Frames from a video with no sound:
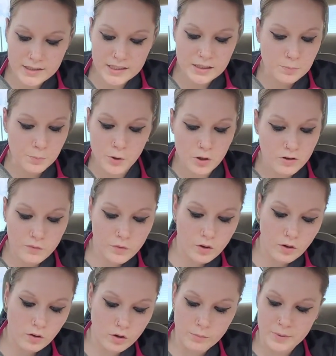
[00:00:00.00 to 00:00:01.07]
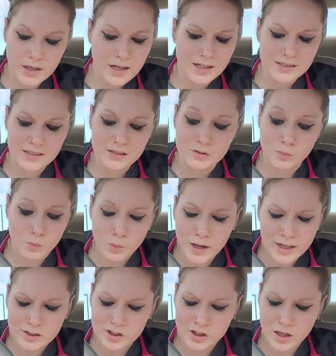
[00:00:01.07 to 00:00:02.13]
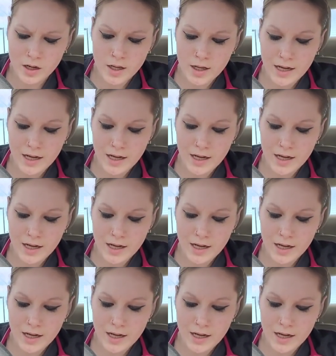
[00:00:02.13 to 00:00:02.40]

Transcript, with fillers: he's beautiful or because he's rich.